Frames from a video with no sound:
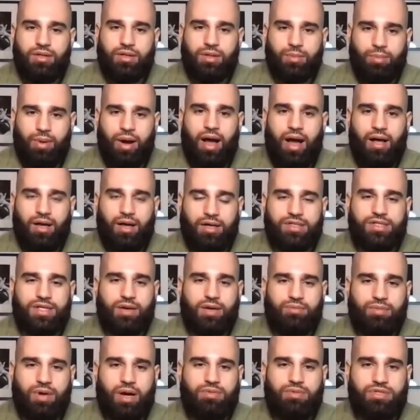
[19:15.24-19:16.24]
the pile, because I,
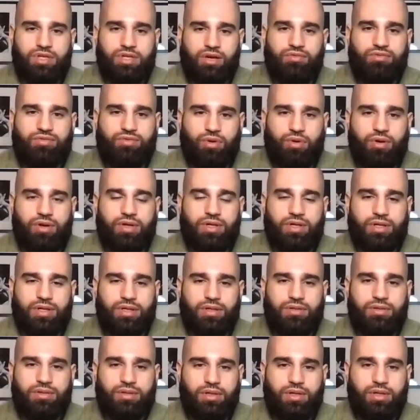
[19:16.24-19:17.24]
I was looking forward
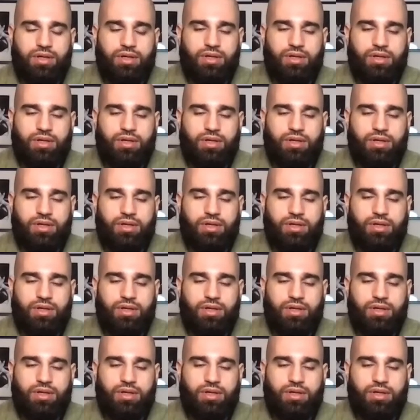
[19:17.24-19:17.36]
to